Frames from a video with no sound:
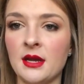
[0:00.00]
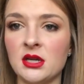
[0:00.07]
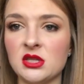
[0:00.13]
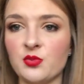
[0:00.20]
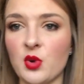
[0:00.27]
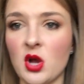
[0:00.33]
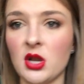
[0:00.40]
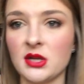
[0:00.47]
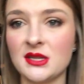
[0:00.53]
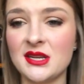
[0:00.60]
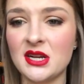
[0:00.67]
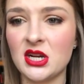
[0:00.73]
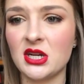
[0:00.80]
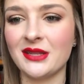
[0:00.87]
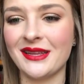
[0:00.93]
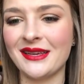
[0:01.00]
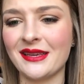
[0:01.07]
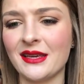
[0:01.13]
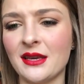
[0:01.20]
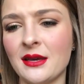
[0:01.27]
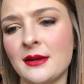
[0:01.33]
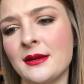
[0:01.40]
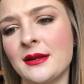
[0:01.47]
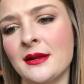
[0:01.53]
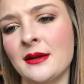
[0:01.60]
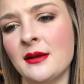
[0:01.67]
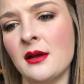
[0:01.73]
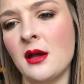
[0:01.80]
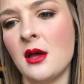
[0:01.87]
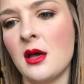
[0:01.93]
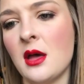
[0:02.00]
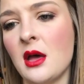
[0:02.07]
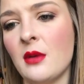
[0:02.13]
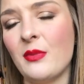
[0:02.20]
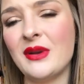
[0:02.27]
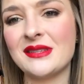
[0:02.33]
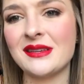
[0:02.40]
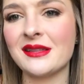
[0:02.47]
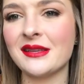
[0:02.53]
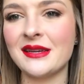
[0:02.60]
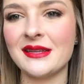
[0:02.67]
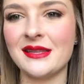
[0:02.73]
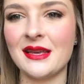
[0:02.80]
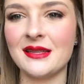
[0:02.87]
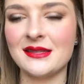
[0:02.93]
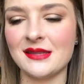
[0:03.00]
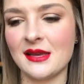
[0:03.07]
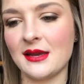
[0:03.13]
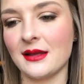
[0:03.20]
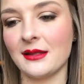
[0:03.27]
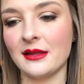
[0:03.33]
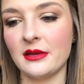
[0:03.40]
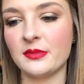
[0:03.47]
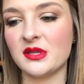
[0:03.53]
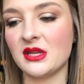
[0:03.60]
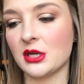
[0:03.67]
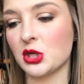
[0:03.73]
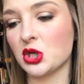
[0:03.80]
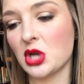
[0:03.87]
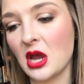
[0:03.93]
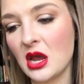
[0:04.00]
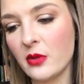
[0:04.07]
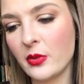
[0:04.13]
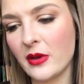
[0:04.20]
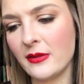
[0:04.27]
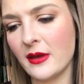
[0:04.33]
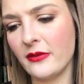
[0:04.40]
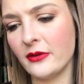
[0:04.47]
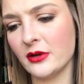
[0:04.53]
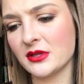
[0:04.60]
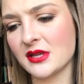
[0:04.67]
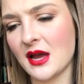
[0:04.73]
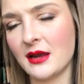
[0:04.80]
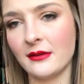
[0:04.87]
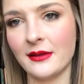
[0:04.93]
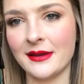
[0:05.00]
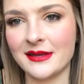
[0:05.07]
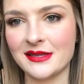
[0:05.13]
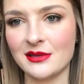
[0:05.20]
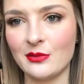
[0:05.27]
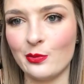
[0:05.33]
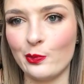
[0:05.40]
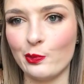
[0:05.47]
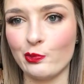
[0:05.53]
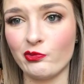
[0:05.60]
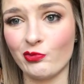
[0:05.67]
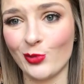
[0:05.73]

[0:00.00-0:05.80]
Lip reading: here's a product here, and like basically it's like a lipstick shape, and then there's kind of like some